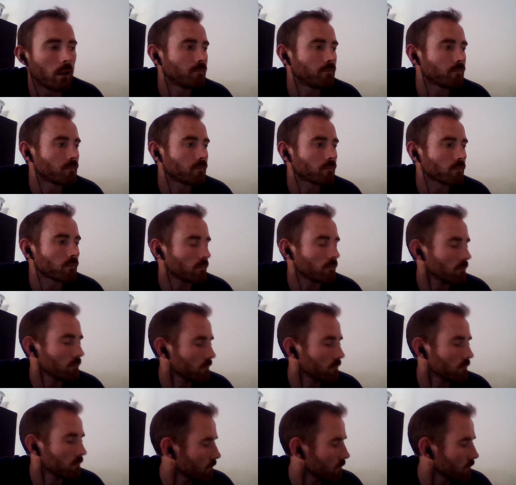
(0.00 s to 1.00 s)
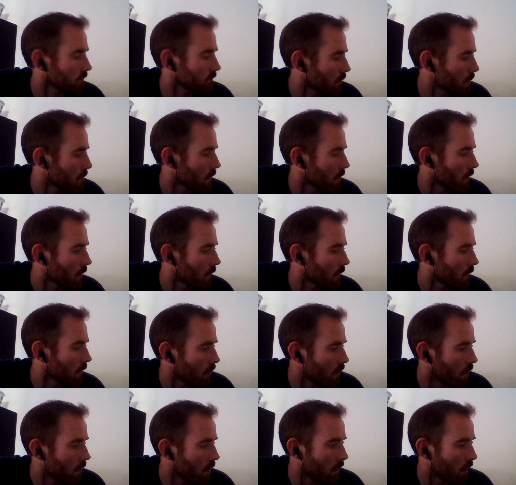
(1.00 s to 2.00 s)

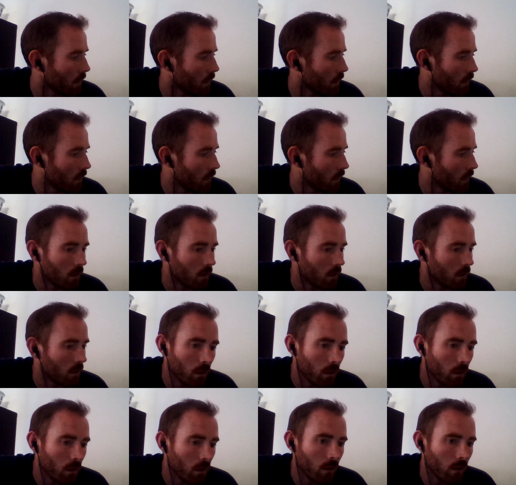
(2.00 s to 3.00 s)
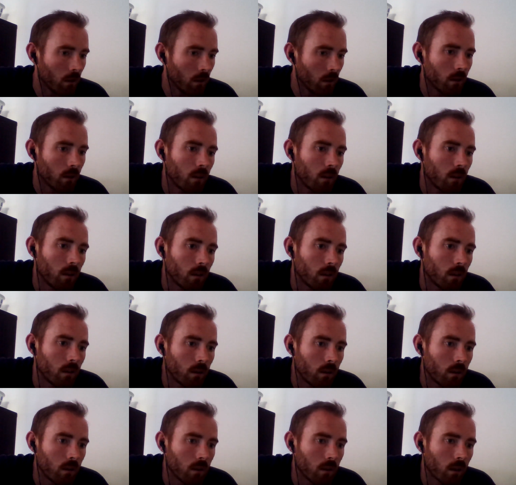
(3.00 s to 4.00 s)

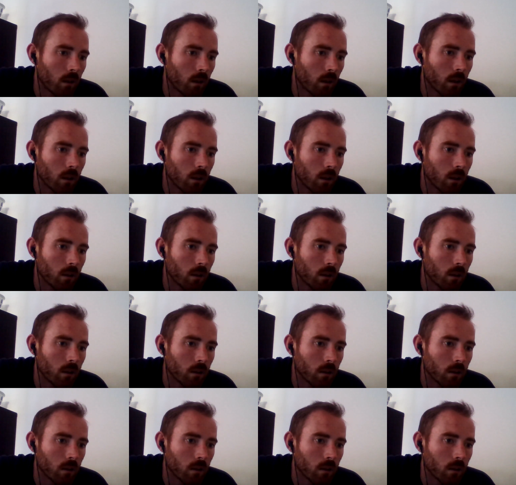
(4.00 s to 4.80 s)
(silence)